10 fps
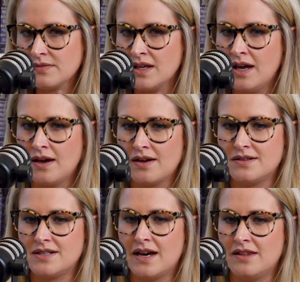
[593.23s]

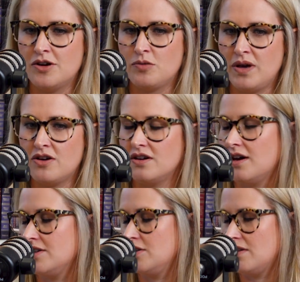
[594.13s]
And I know we could
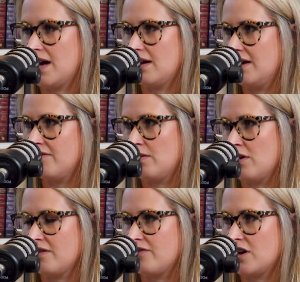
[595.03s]
not do that if it
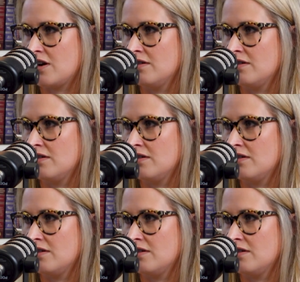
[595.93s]
weren't for,